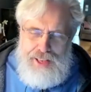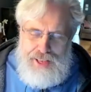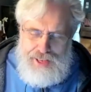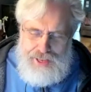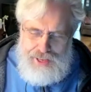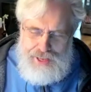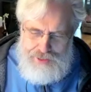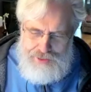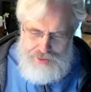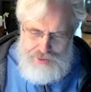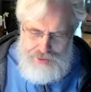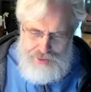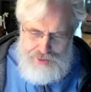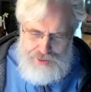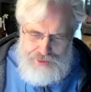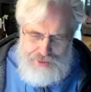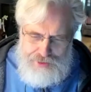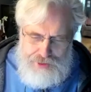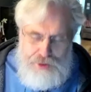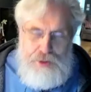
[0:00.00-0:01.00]
and
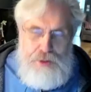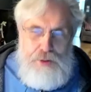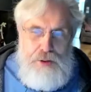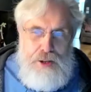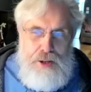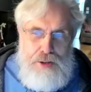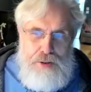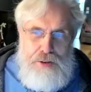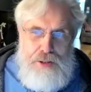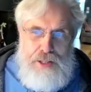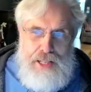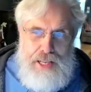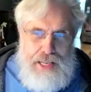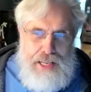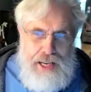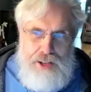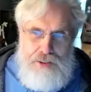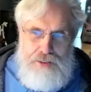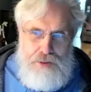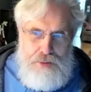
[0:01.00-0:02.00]
uh, including a nucleic
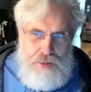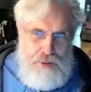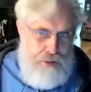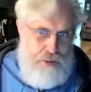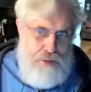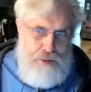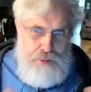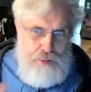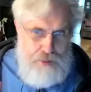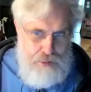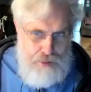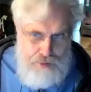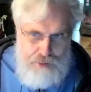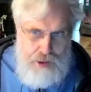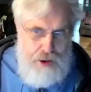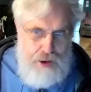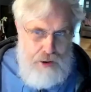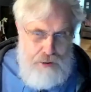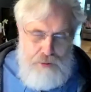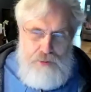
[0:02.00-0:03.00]
acid, which was,
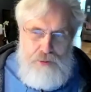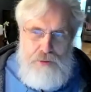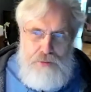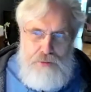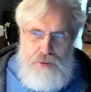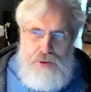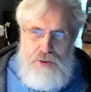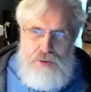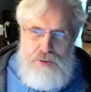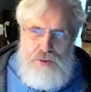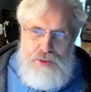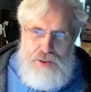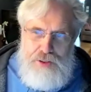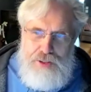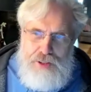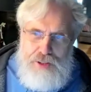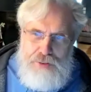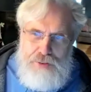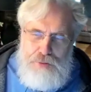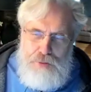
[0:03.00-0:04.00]
ours was the first
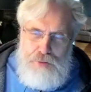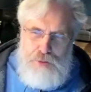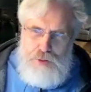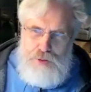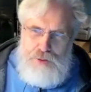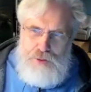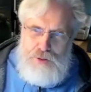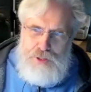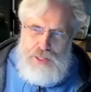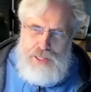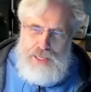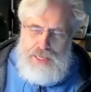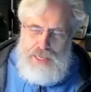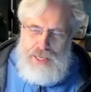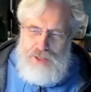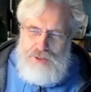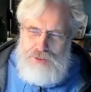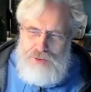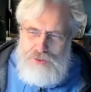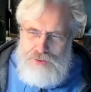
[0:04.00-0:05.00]
uh, folded nucleic
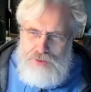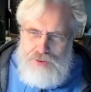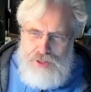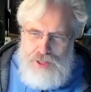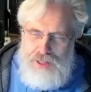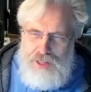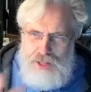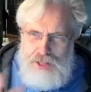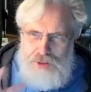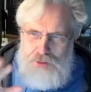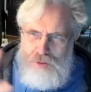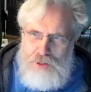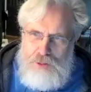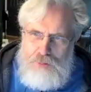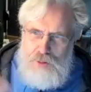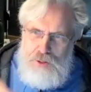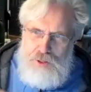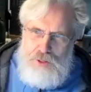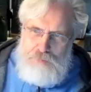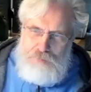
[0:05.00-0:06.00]
acid. So they, that's what they
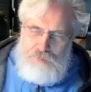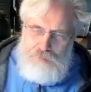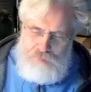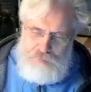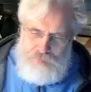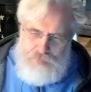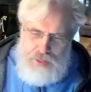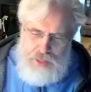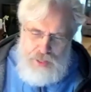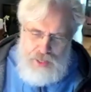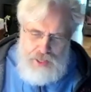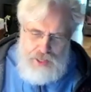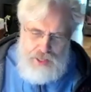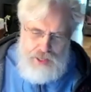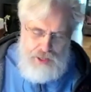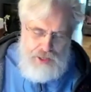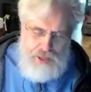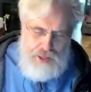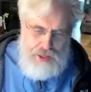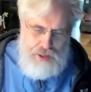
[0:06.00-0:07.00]
wanted.
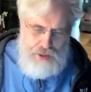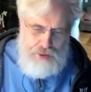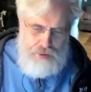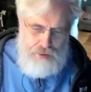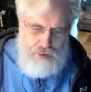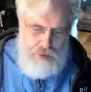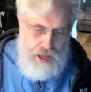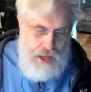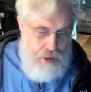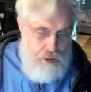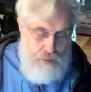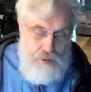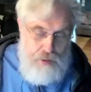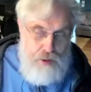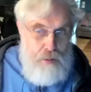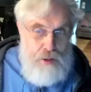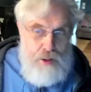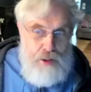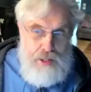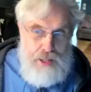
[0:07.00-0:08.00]
Uh, I don't know
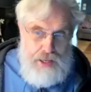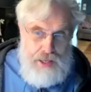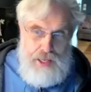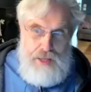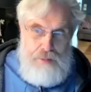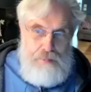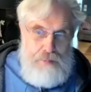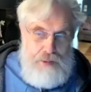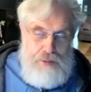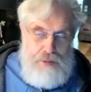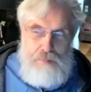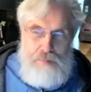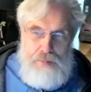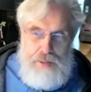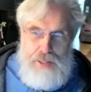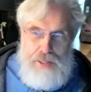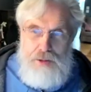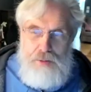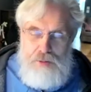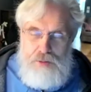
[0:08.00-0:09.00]
whether that came into it,
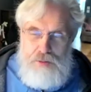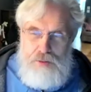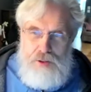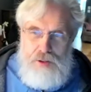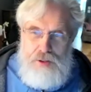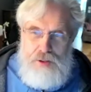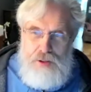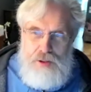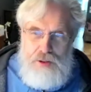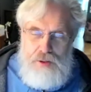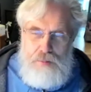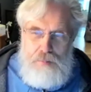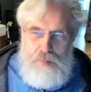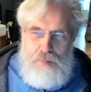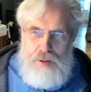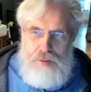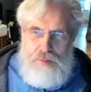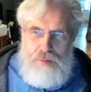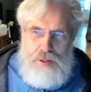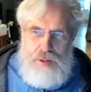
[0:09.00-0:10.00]
but that was uh, another
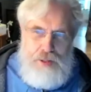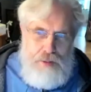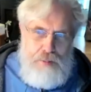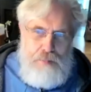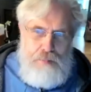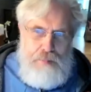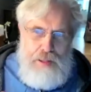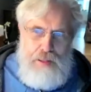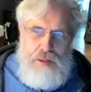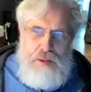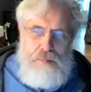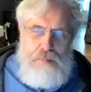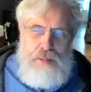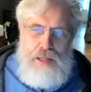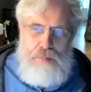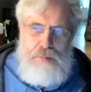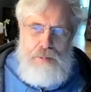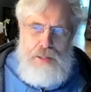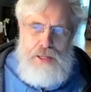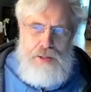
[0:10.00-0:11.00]
possibility. And there may, there may
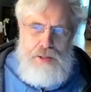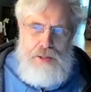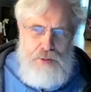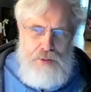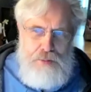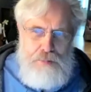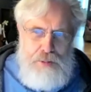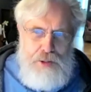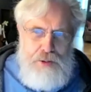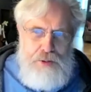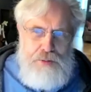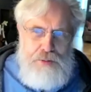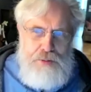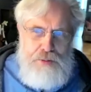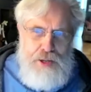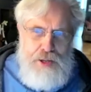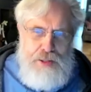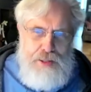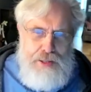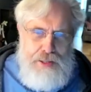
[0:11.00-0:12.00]
have been other reasons, but those
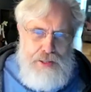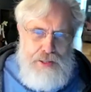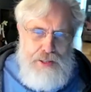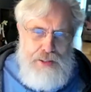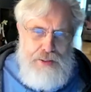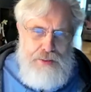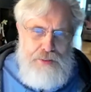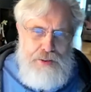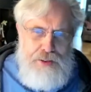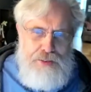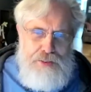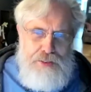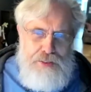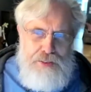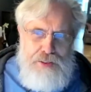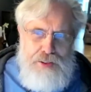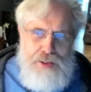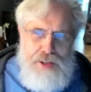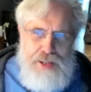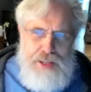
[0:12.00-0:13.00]
were, I think, the
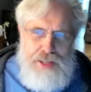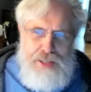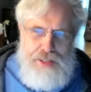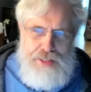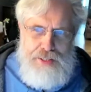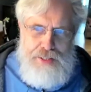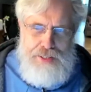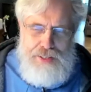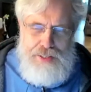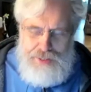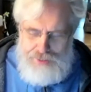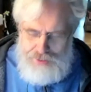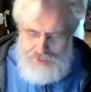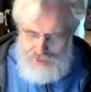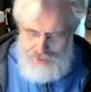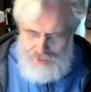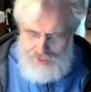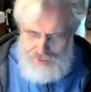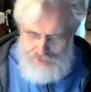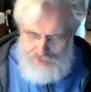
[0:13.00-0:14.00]
reasons that I
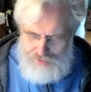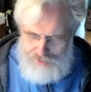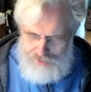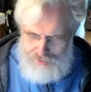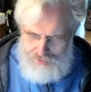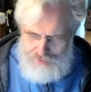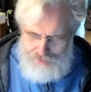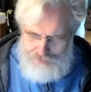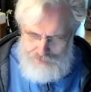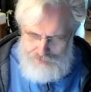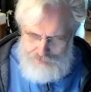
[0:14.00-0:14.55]
got uh,